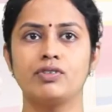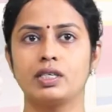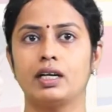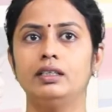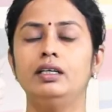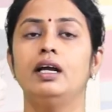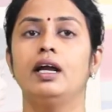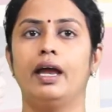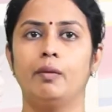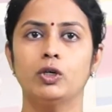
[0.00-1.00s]
physical,
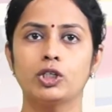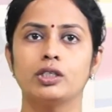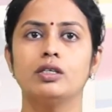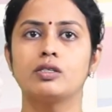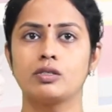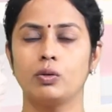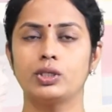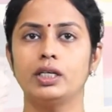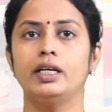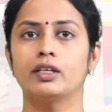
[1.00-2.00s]
emotional,
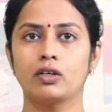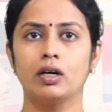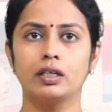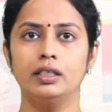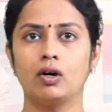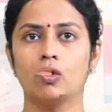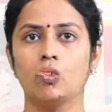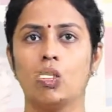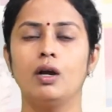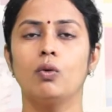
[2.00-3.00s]
social, and cognitive,
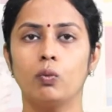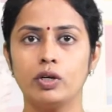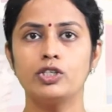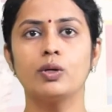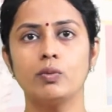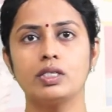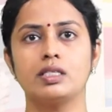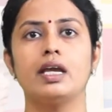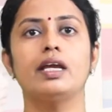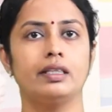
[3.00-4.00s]
which you would
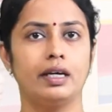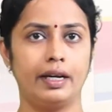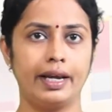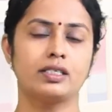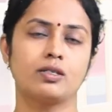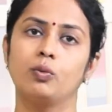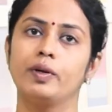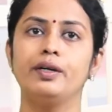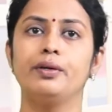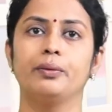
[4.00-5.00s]
see in the next
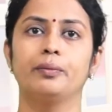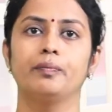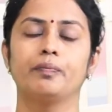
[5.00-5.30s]
video.